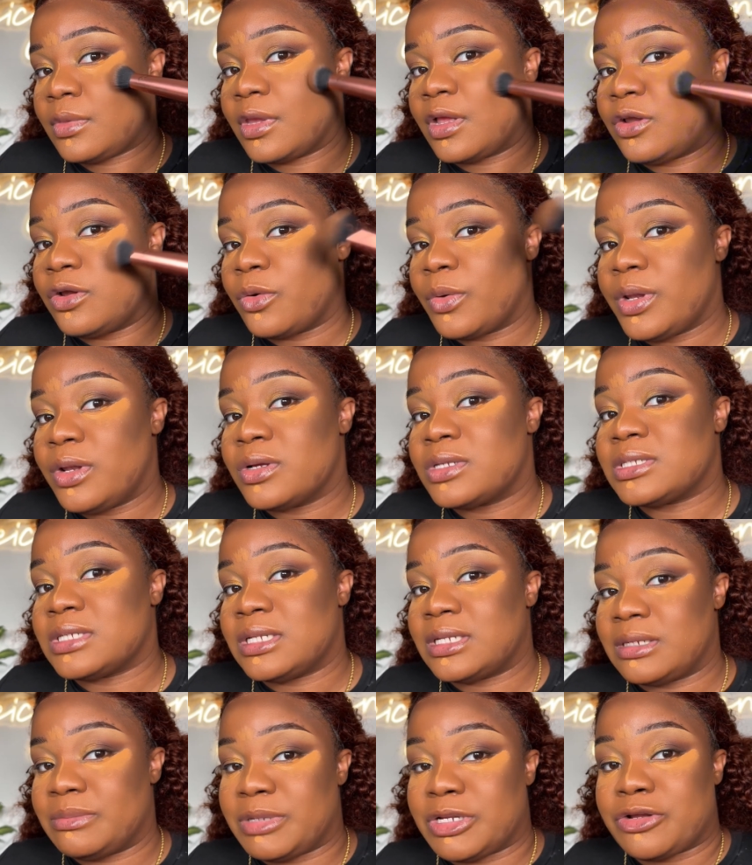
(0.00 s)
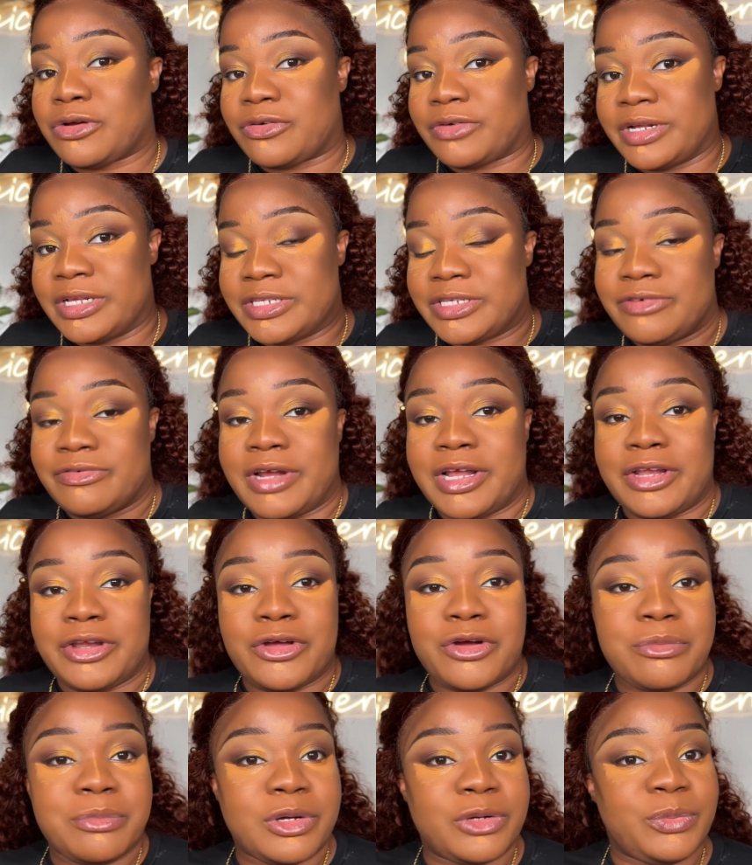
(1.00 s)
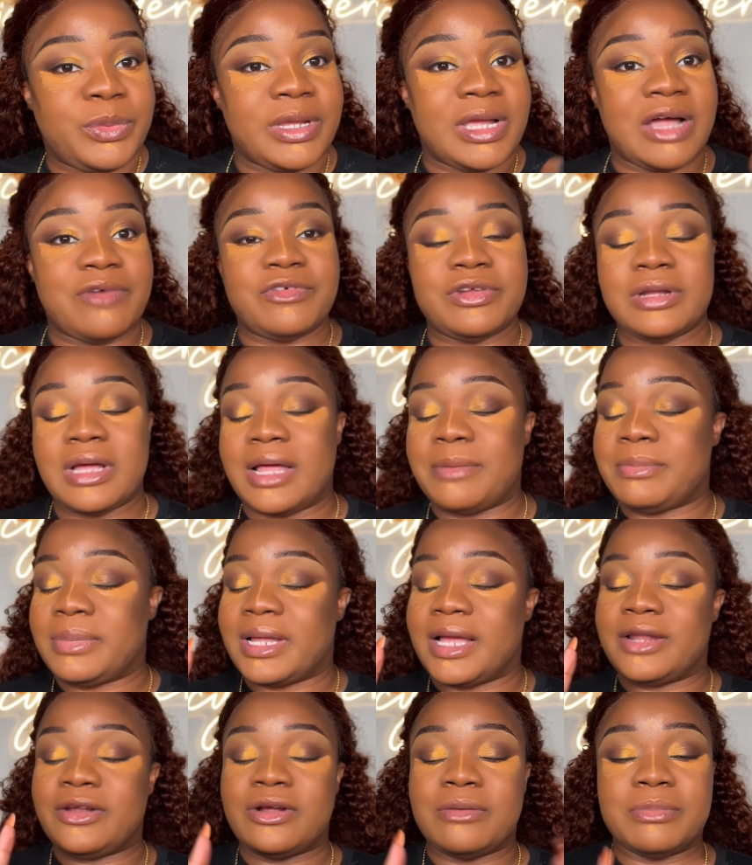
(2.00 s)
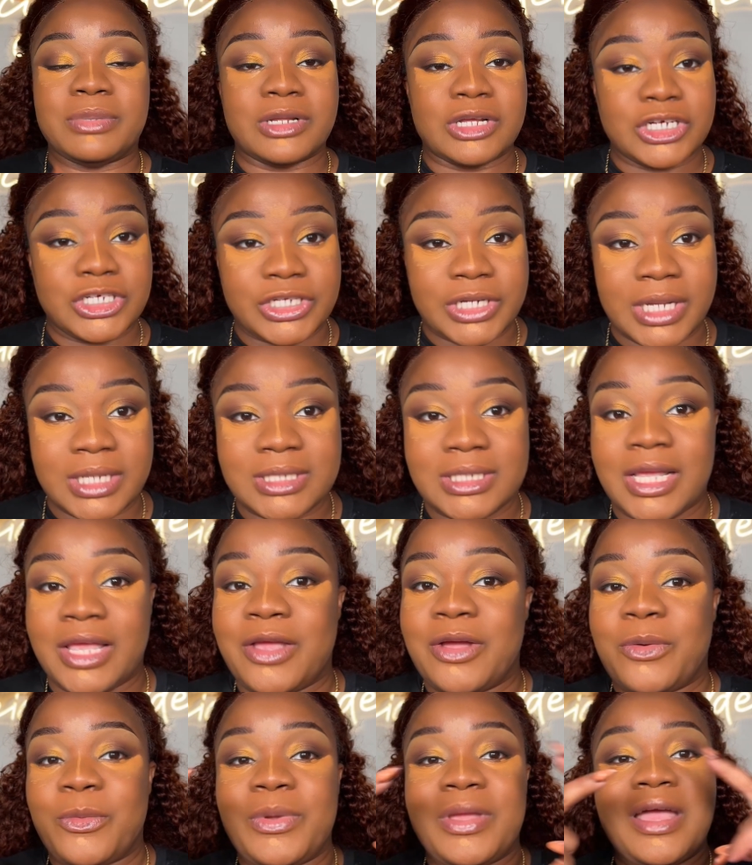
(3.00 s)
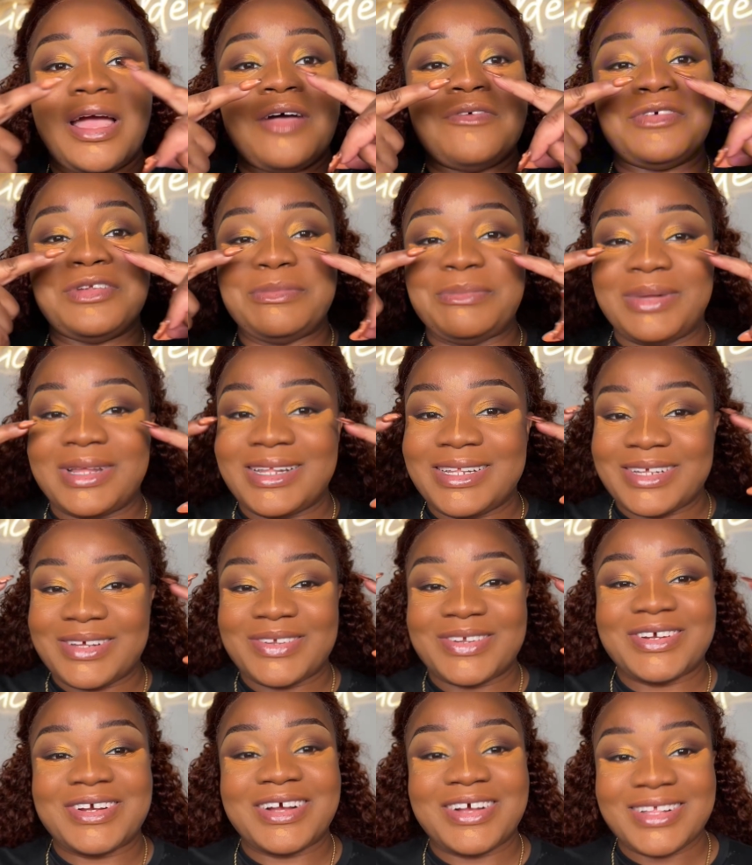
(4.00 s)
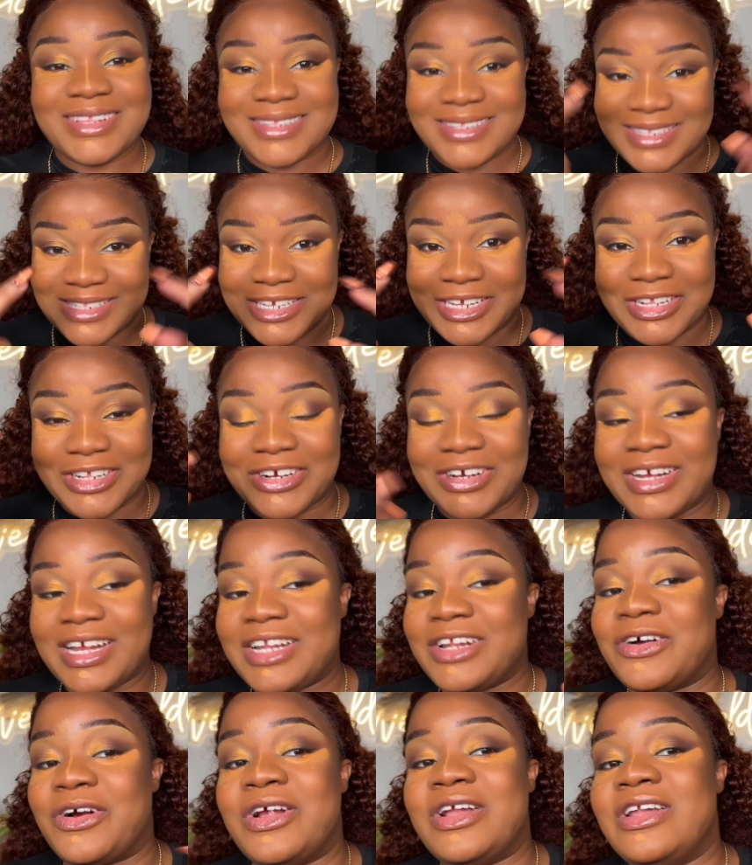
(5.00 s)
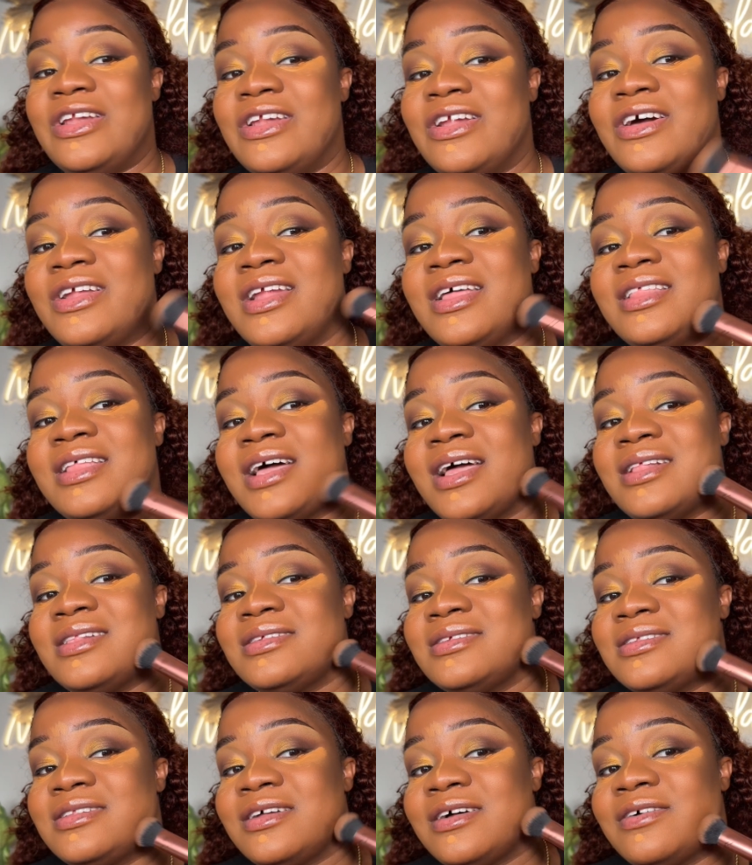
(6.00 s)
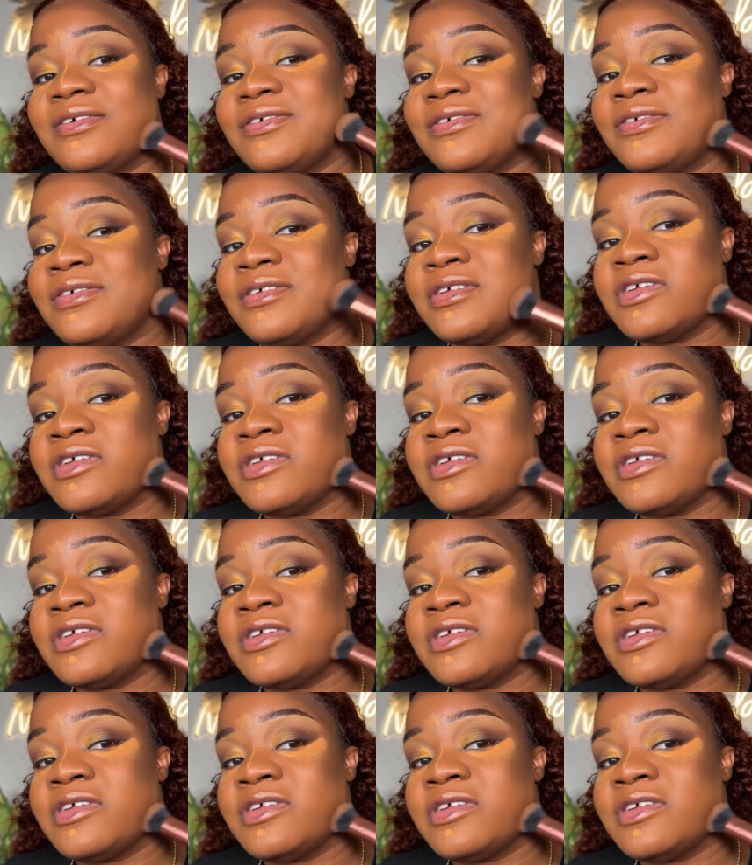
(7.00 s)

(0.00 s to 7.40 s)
Now it looks a little bit crazy right now, but we haven't applied our blush yet. We haven't blended out our concealer yet or none of that stuff.